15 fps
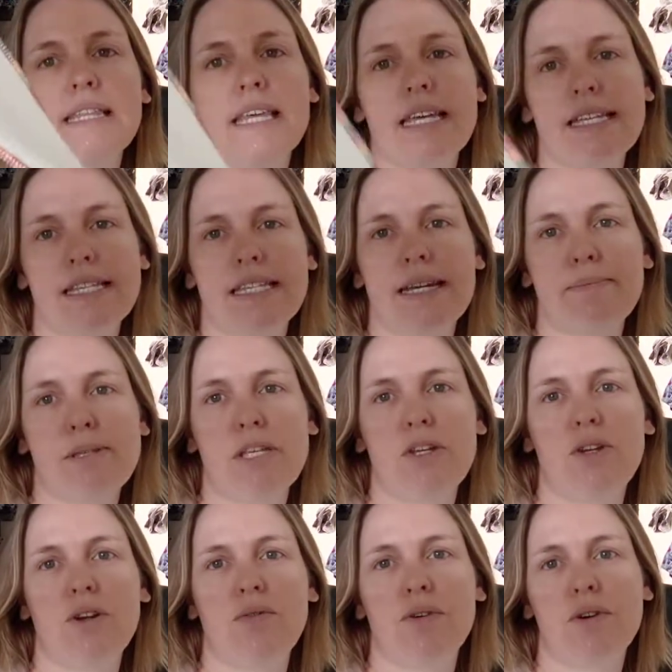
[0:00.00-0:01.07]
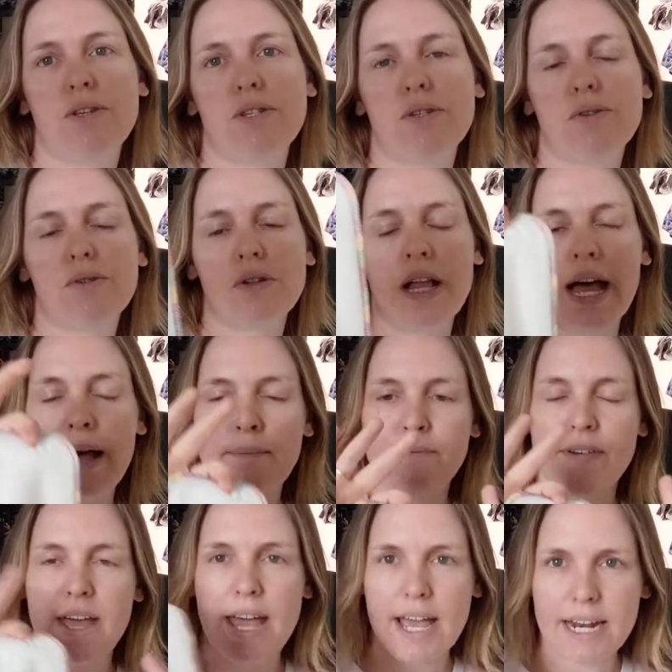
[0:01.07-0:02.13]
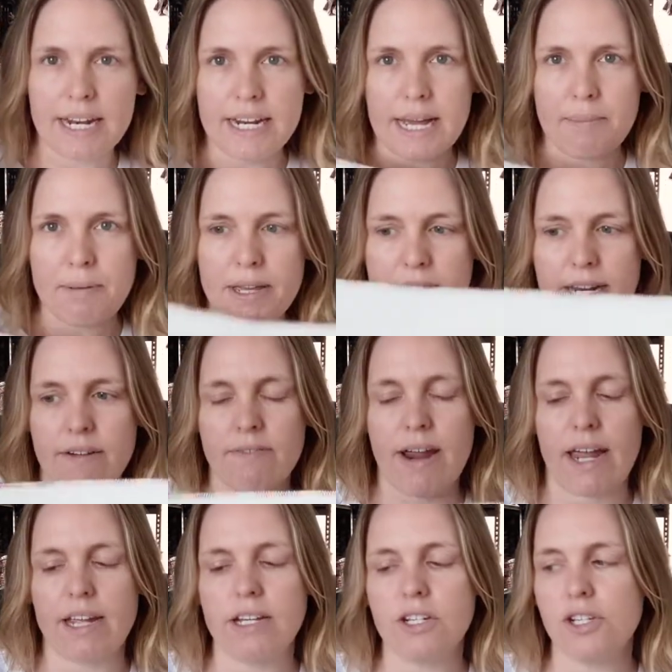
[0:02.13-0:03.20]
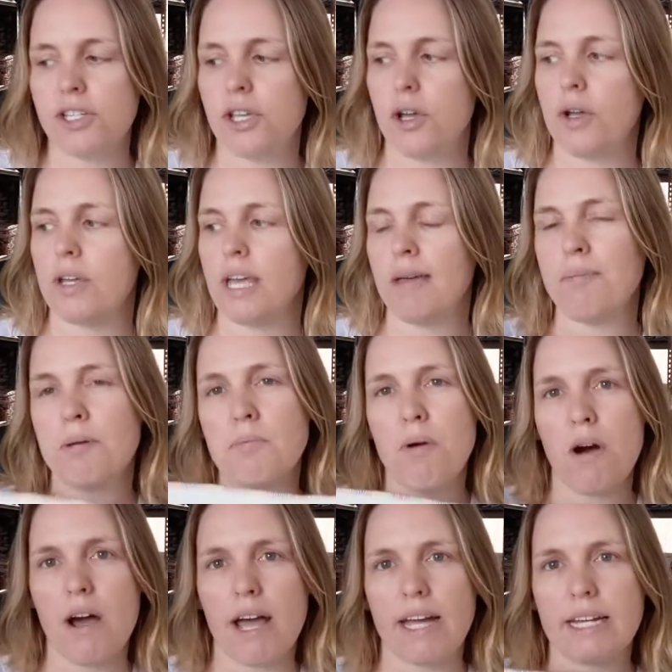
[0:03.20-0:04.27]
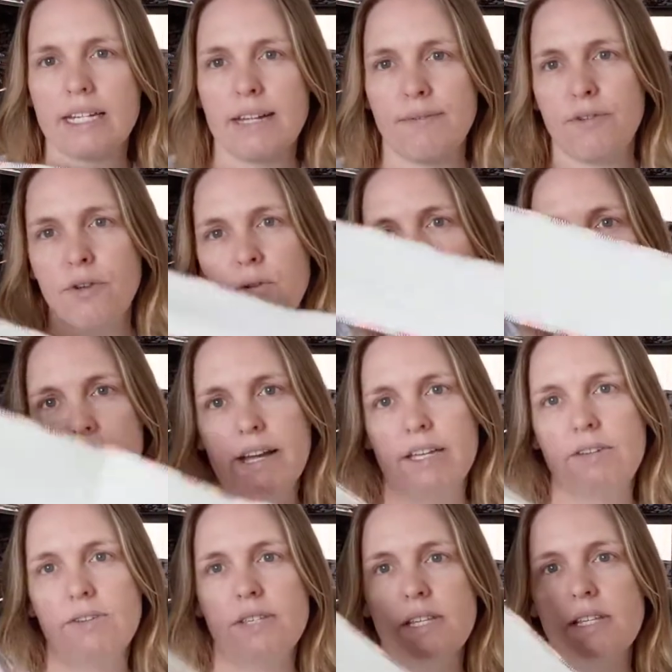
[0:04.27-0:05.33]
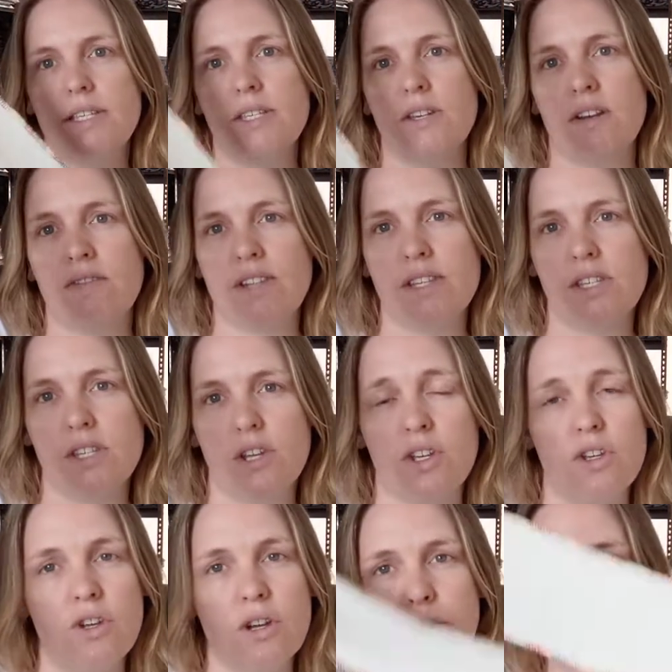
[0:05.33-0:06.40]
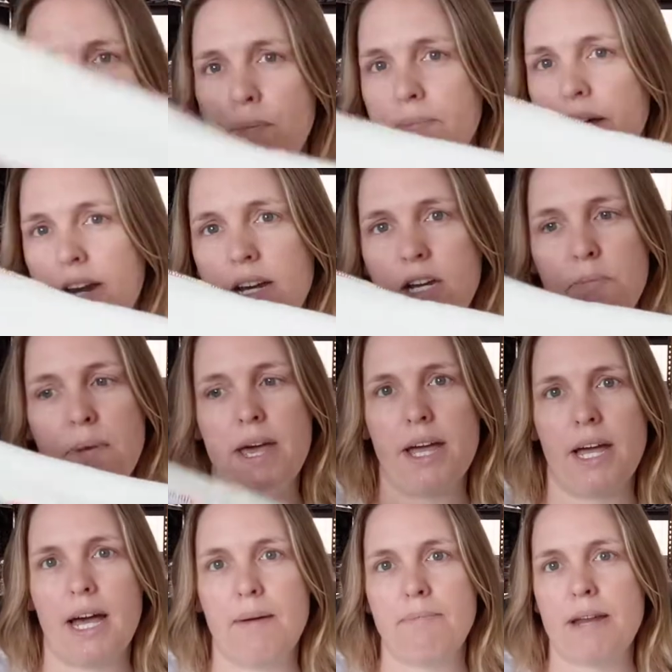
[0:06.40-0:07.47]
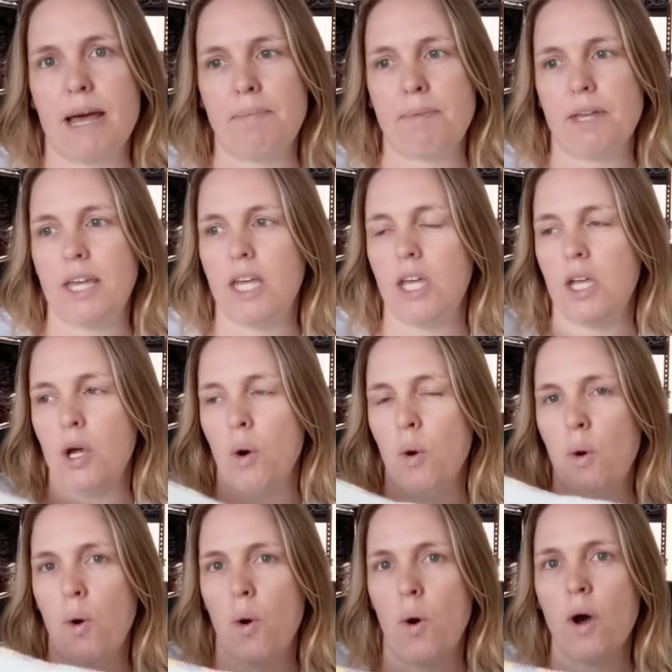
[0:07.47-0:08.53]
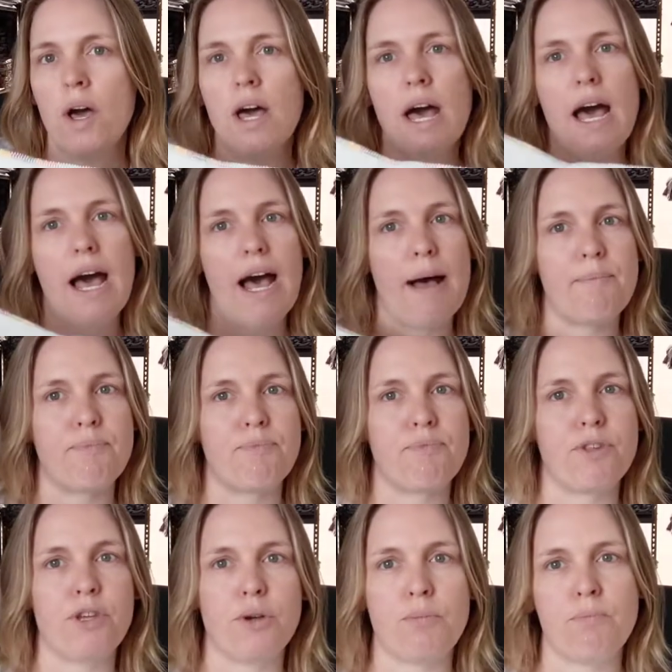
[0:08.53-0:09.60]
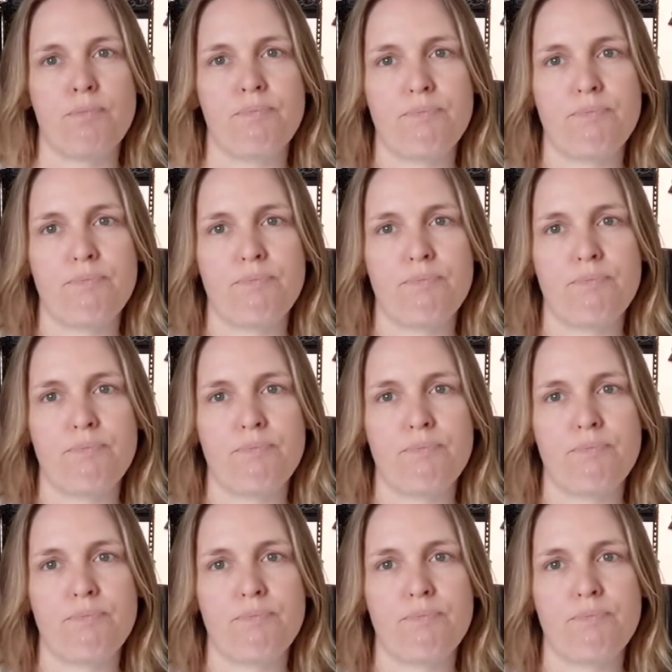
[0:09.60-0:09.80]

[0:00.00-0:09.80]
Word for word: These snaps are universal um, for any nappy in our range, so keep in mind if you like using this sort of insert, you can pop that in your bear cub nappy or um, your